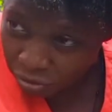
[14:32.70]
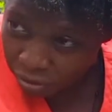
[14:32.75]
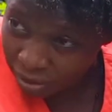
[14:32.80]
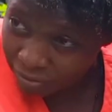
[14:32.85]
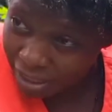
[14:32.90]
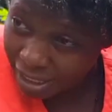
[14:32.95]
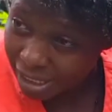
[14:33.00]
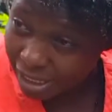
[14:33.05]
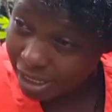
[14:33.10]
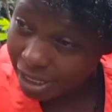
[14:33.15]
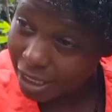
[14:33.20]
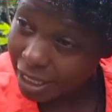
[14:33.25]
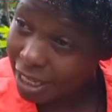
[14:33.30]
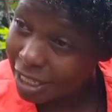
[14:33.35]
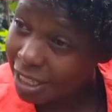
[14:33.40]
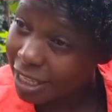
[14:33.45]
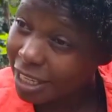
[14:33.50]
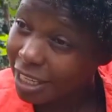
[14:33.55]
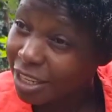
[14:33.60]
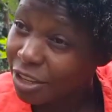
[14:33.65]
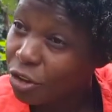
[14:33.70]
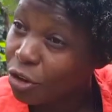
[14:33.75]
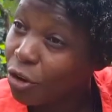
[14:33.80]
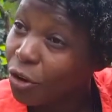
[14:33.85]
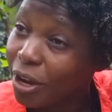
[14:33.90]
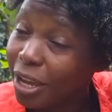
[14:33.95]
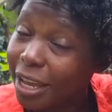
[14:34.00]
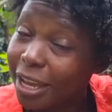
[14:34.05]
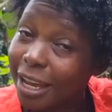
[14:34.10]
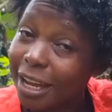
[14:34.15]
ever seen in your
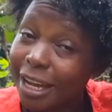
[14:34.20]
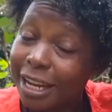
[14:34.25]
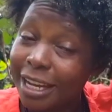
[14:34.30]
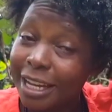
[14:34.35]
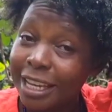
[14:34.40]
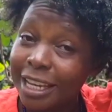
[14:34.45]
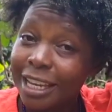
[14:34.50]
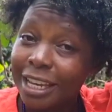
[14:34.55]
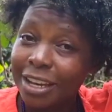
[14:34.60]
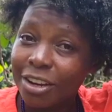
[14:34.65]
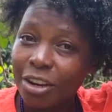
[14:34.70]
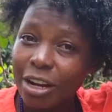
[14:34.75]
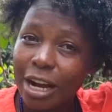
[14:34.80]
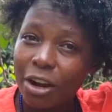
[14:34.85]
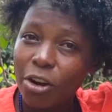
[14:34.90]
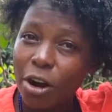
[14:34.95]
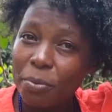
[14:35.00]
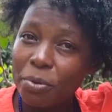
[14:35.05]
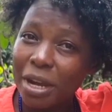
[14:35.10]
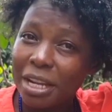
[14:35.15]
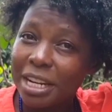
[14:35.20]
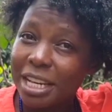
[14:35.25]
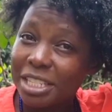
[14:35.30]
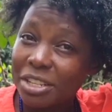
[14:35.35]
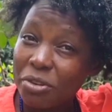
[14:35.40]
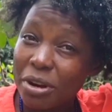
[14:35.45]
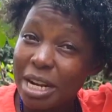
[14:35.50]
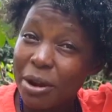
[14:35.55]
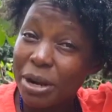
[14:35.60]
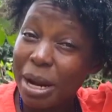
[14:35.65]
hair. Hope you understand
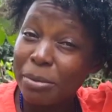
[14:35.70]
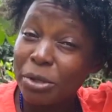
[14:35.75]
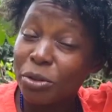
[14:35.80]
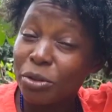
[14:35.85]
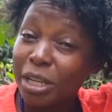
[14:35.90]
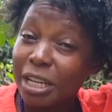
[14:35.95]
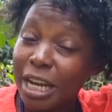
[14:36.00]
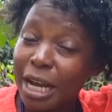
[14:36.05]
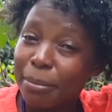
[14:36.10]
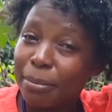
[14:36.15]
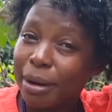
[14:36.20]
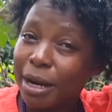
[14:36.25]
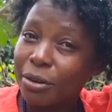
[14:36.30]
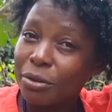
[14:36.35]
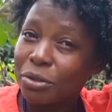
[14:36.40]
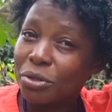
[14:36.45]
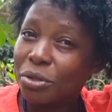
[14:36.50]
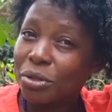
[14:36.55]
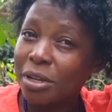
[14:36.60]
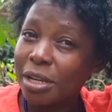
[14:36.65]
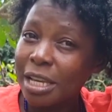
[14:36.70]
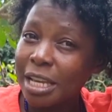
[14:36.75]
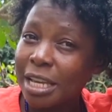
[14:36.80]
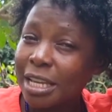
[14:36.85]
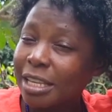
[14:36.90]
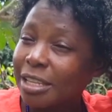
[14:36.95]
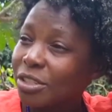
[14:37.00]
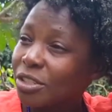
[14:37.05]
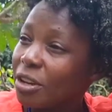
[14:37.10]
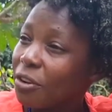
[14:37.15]
what I'm talking about.
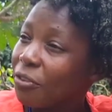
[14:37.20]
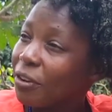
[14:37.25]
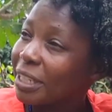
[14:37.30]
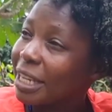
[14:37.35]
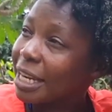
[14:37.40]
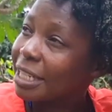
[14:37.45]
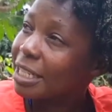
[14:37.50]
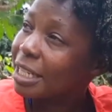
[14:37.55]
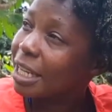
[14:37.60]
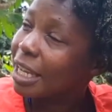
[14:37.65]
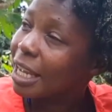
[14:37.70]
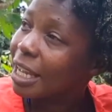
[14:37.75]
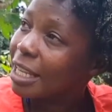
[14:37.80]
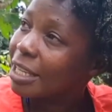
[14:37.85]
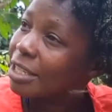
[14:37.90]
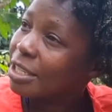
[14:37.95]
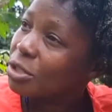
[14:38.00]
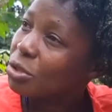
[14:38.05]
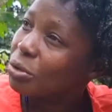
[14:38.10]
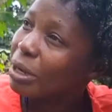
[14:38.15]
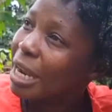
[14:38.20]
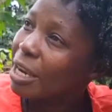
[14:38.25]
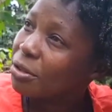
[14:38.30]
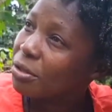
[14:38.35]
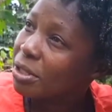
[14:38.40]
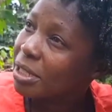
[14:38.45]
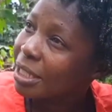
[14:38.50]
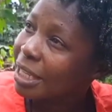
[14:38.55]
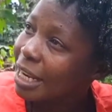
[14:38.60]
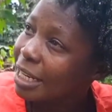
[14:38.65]
So for that case, try to
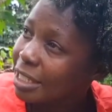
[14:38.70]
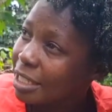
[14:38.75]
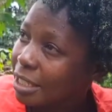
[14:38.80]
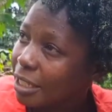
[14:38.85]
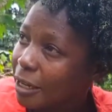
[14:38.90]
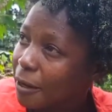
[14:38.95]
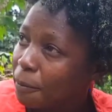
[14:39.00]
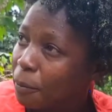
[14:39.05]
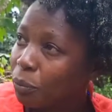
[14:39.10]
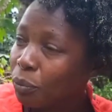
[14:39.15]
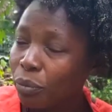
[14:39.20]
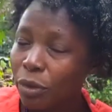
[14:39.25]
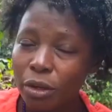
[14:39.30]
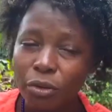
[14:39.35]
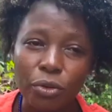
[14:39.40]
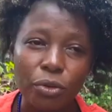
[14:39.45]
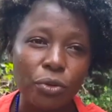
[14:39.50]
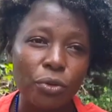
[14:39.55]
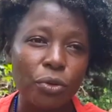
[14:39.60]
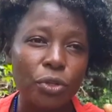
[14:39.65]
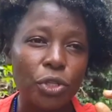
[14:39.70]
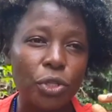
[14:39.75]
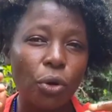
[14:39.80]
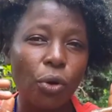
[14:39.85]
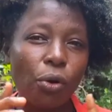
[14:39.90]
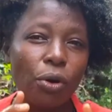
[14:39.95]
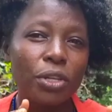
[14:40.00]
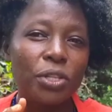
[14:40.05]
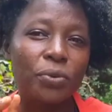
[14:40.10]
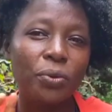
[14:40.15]
see that you use
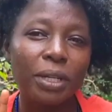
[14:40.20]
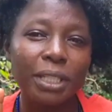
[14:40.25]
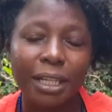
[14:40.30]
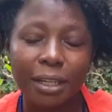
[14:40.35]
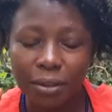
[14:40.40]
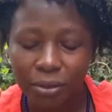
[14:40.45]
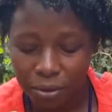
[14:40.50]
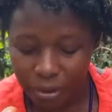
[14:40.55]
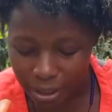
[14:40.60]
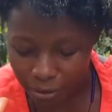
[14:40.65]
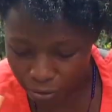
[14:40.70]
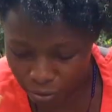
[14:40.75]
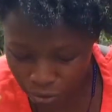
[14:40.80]
cold water throughout.